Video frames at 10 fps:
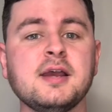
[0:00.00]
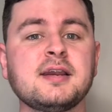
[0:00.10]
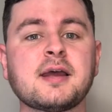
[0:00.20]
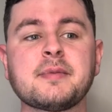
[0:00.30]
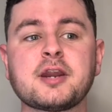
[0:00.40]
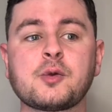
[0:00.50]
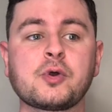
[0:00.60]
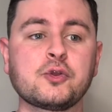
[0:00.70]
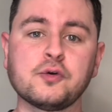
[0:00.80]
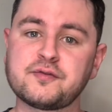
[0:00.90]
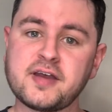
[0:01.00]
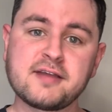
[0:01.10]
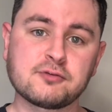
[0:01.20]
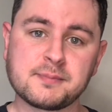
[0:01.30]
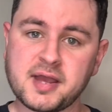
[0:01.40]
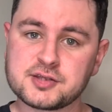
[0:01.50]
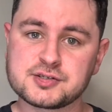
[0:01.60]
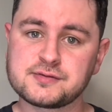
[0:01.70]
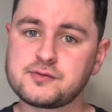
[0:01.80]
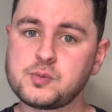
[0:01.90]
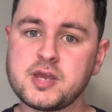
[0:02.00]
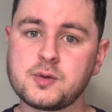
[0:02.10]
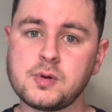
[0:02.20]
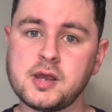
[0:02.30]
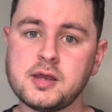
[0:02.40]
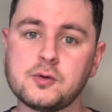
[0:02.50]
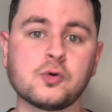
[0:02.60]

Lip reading: Let me know what your favourite matches of the week were,